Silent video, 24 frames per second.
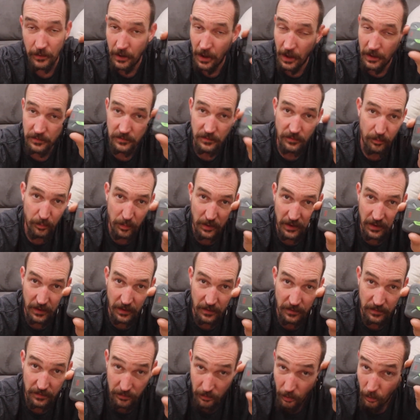Not just
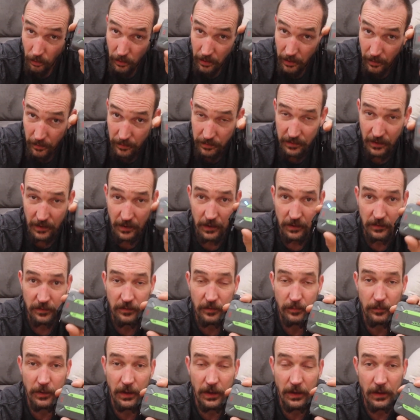because ZOLEO sent it
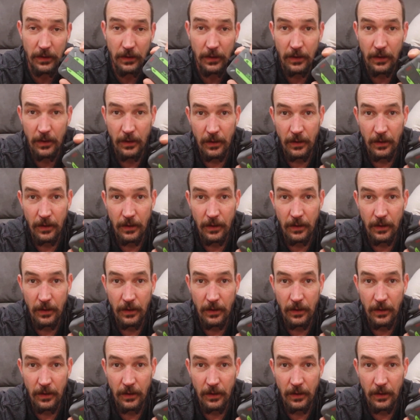to me.